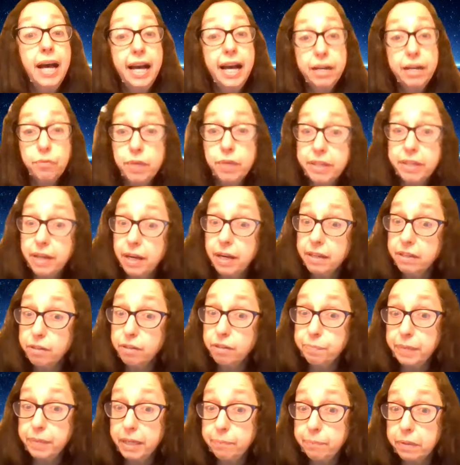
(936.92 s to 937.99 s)
and with other
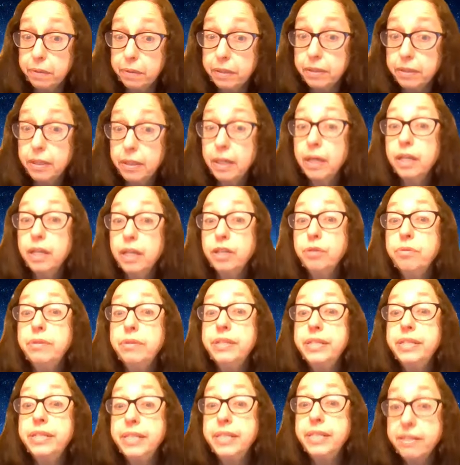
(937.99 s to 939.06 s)
people who
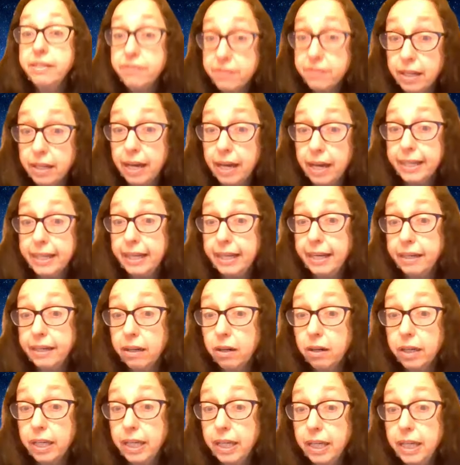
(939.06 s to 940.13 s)
dislike
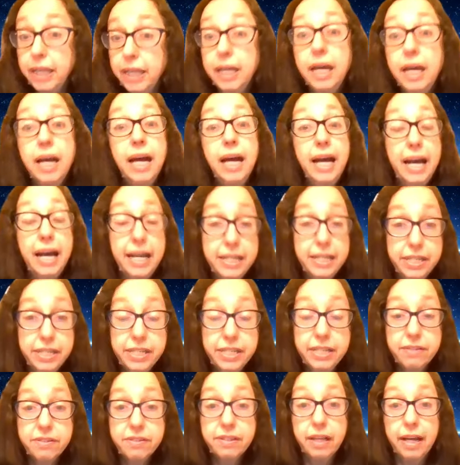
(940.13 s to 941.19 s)
anarchy and
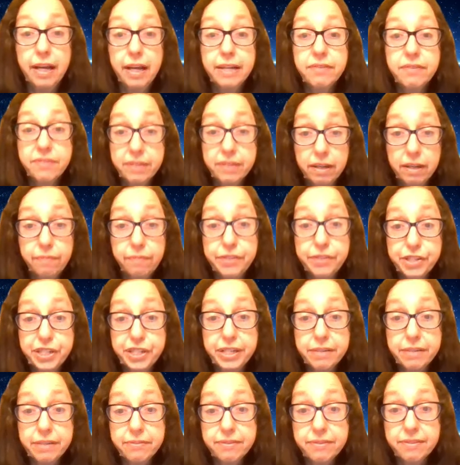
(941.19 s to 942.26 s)
dislike
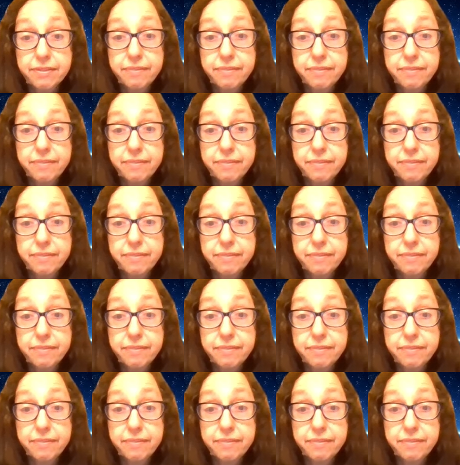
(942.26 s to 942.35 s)
selfishness.